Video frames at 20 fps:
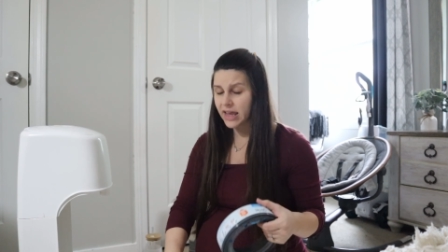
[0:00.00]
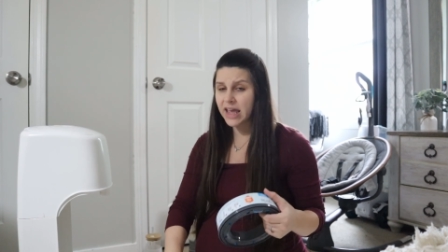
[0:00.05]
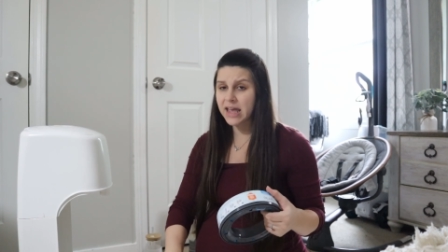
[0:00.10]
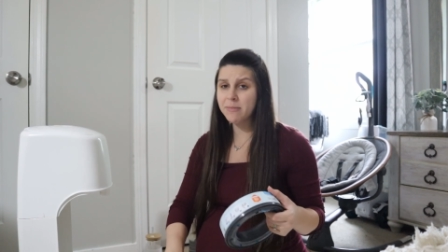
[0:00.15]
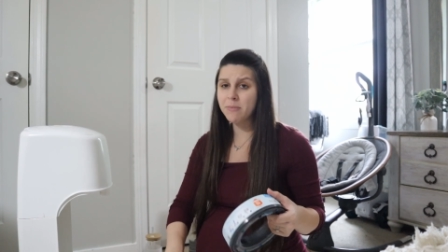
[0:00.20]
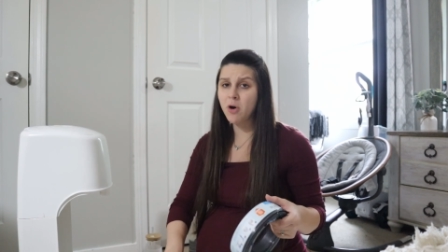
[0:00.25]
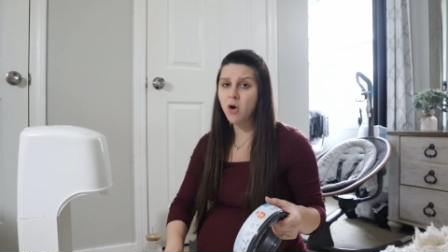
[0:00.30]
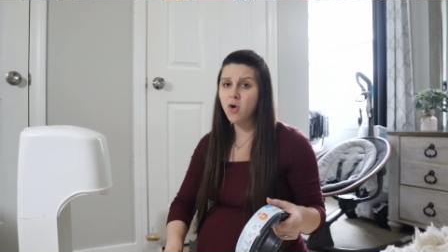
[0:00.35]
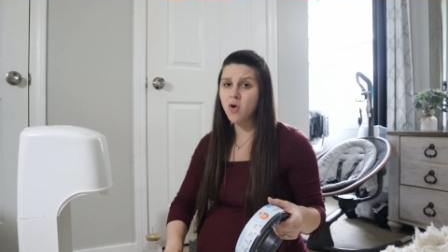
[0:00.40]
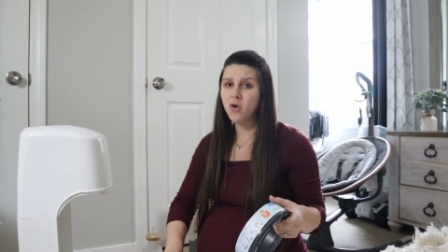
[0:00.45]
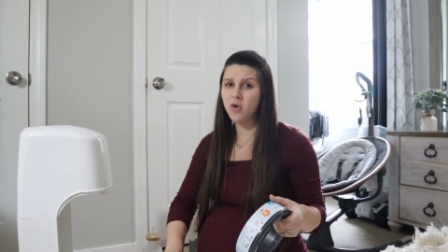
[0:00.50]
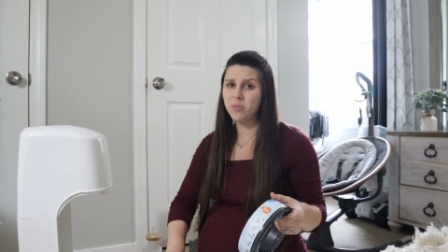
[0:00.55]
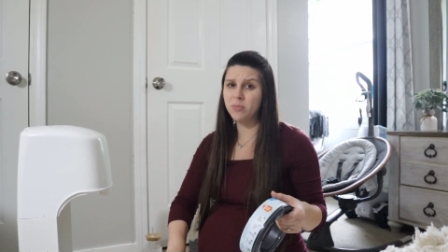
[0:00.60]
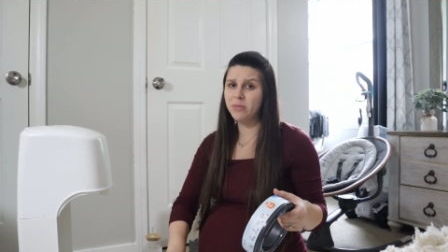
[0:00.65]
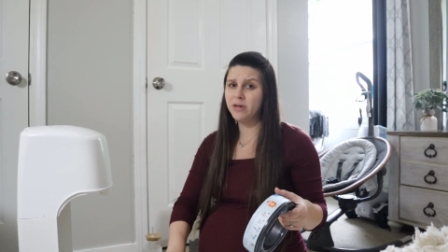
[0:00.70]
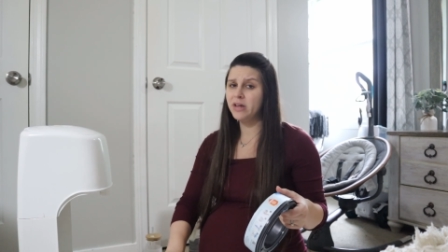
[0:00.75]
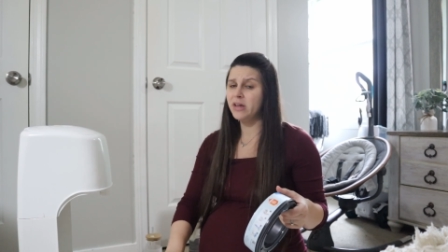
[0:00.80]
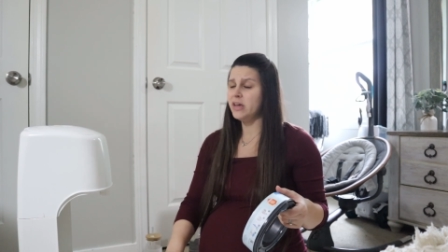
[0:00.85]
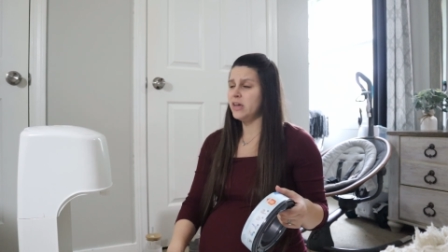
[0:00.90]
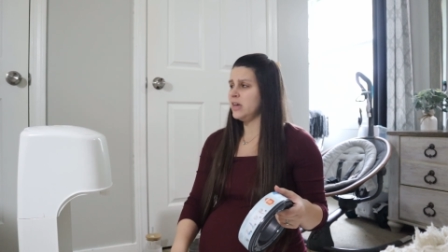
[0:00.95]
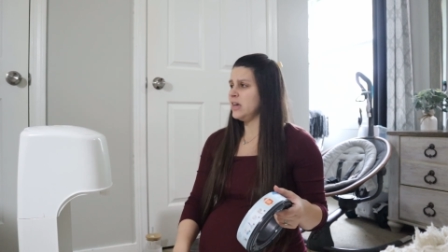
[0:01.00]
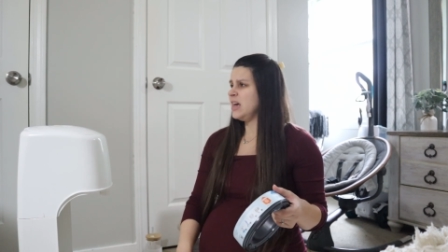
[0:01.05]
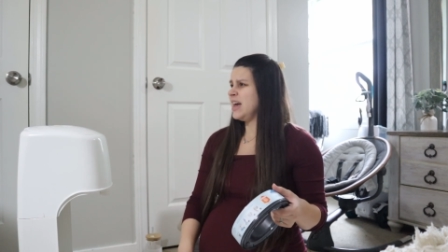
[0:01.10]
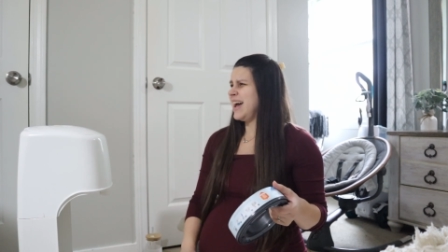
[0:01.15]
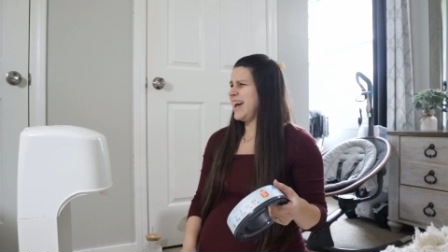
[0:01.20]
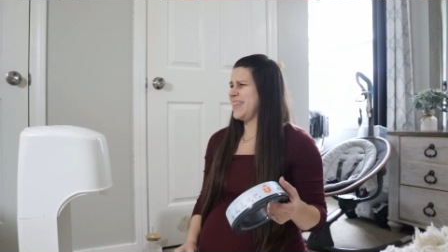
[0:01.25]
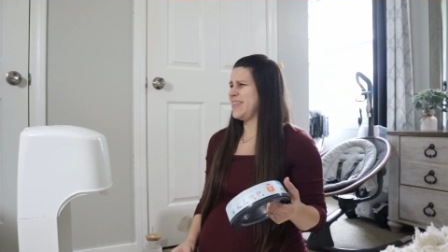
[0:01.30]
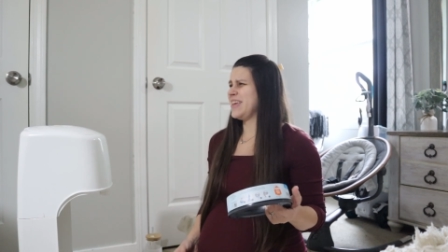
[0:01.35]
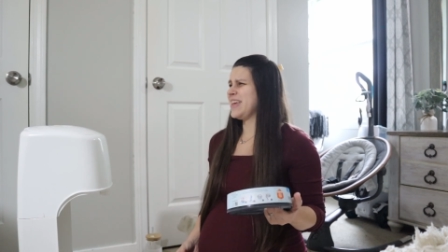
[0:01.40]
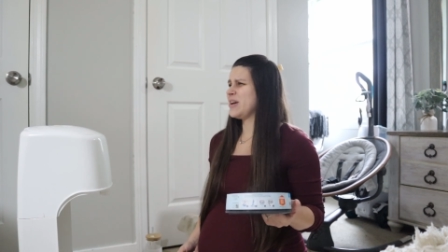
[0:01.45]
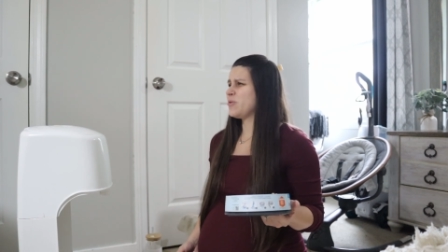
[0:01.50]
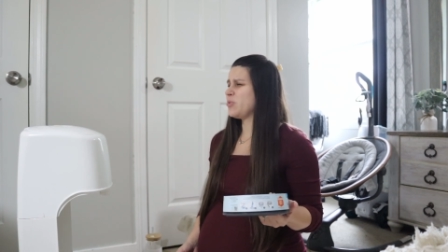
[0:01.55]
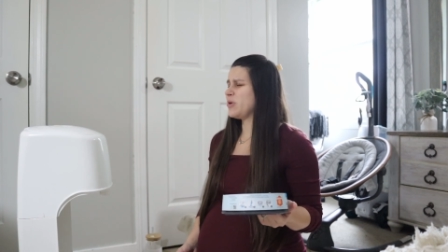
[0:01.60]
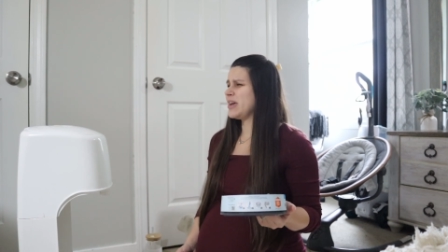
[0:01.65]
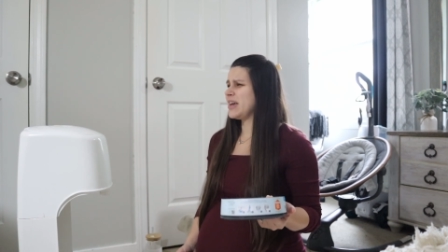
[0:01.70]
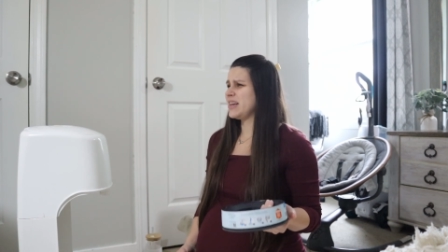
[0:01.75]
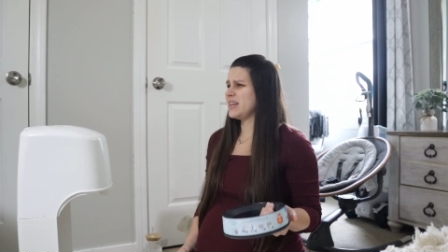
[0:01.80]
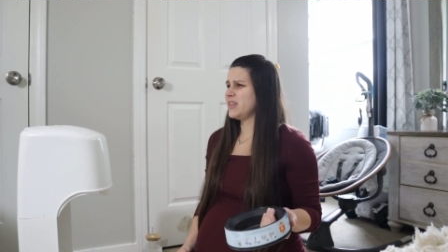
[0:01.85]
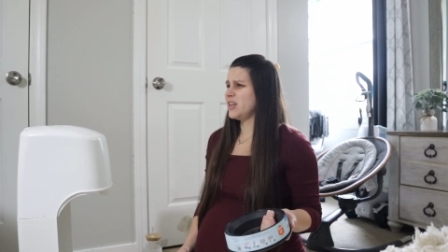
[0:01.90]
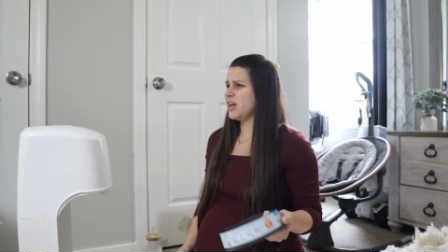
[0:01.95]
came home. I think
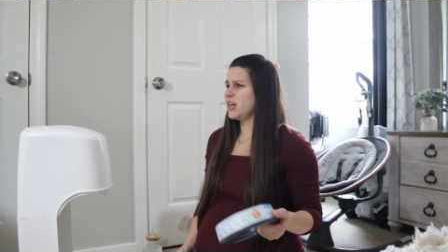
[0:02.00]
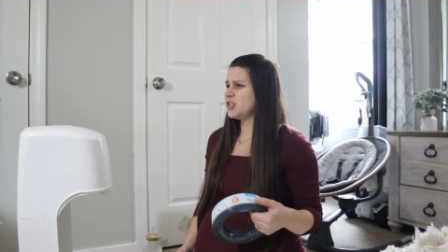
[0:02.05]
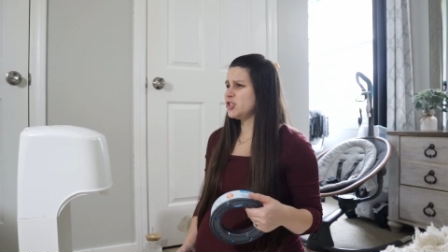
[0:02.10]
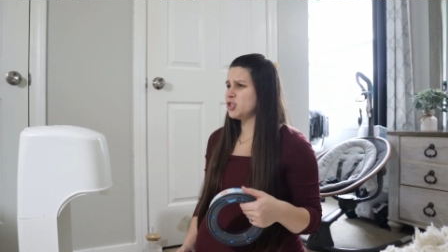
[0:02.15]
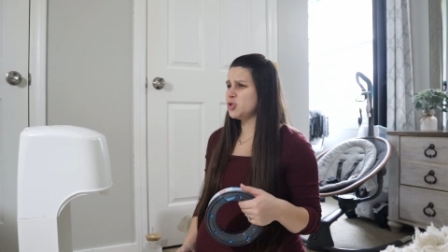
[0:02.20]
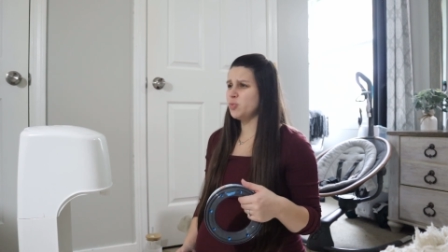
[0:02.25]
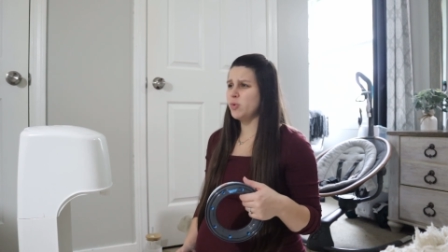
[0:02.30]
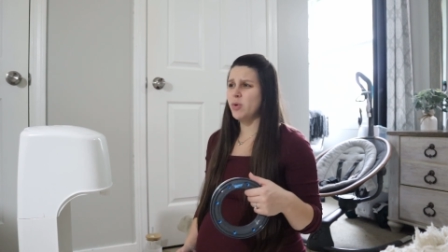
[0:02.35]
we had lunch,